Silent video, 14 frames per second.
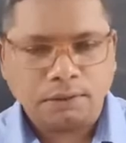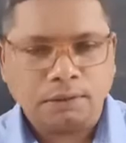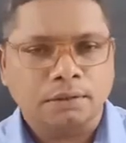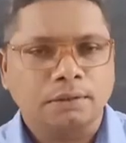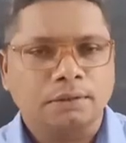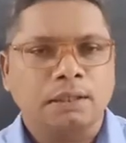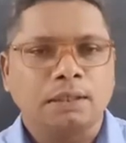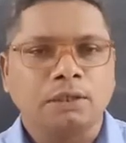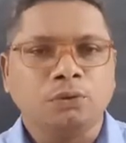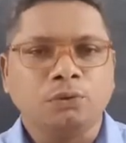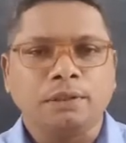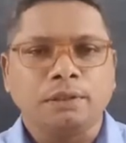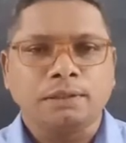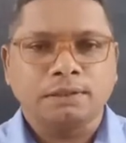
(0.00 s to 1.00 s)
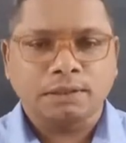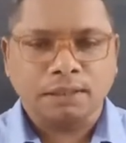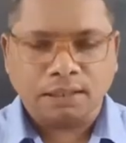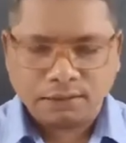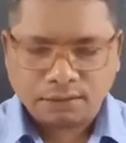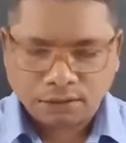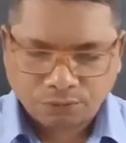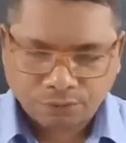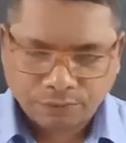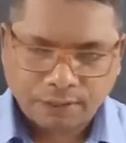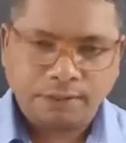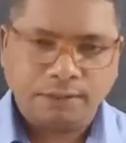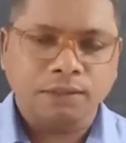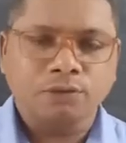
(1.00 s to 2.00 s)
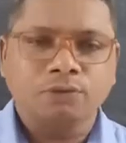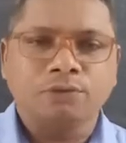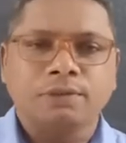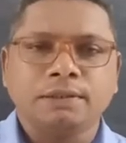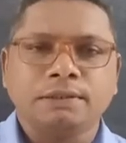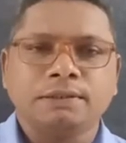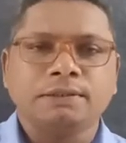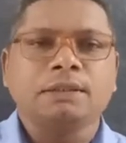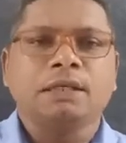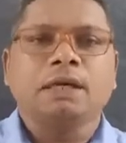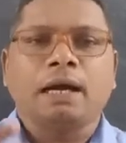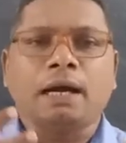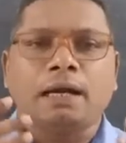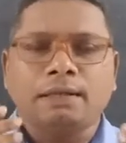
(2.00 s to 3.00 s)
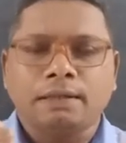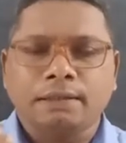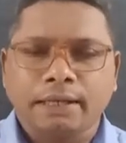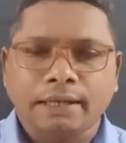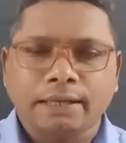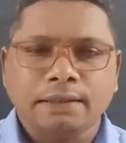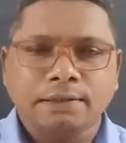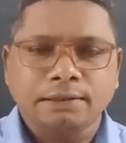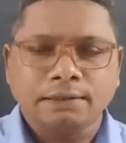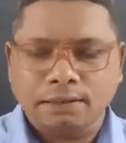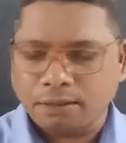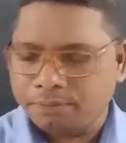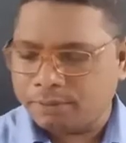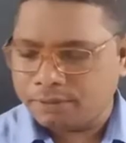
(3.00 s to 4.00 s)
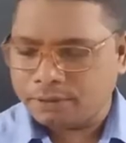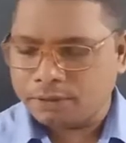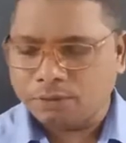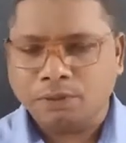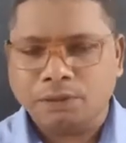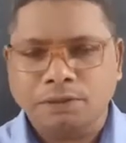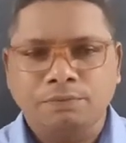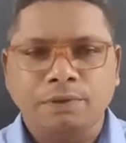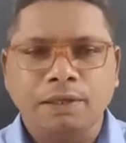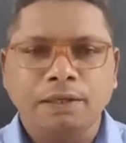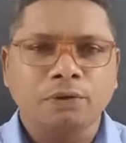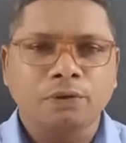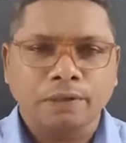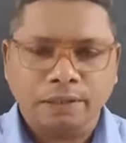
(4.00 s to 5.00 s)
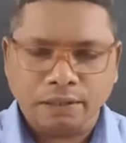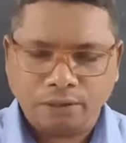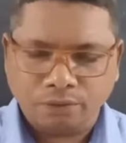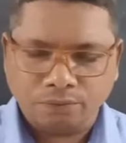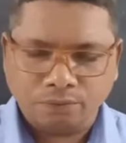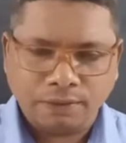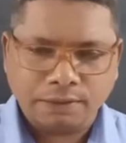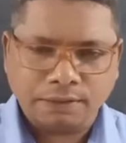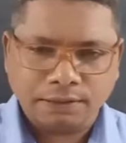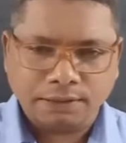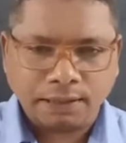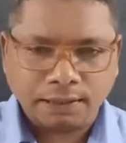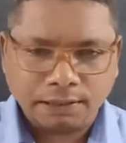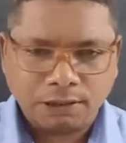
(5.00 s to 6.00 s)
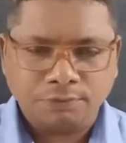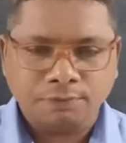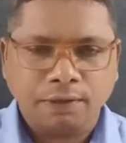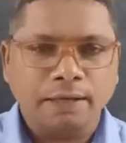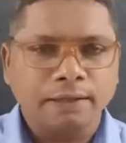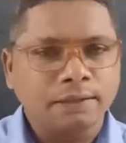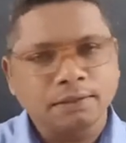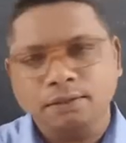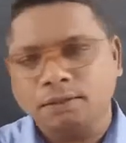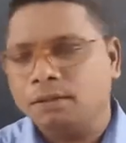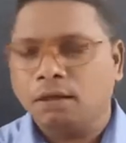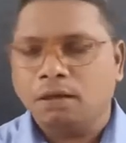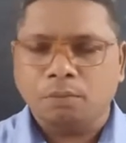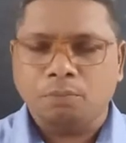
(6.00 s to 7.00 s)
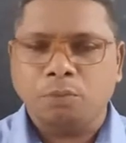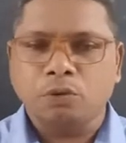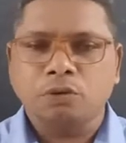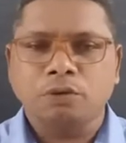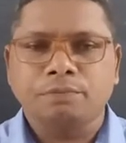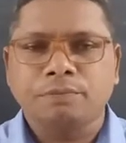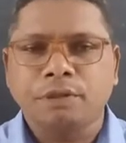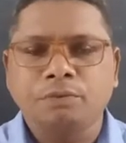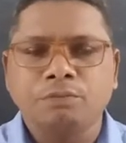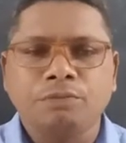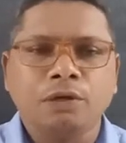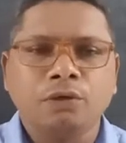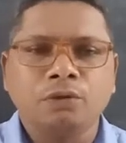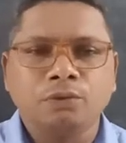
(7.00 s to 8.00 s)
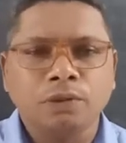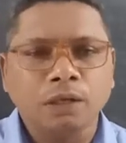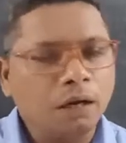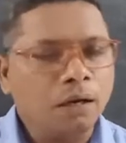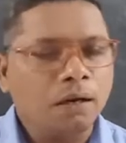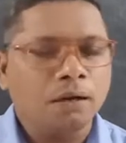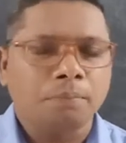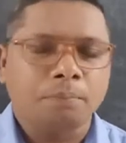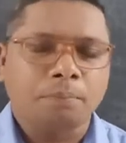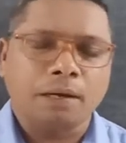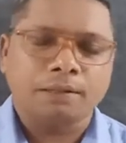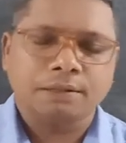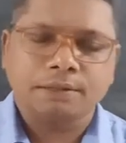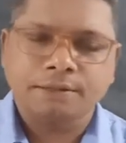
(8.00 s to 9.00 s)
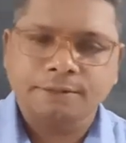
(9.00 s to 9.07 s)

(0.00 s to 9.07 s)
the new dress and she wear the new dress and the necklace. Everything was very okay. When she satisfied, both of them went to the party.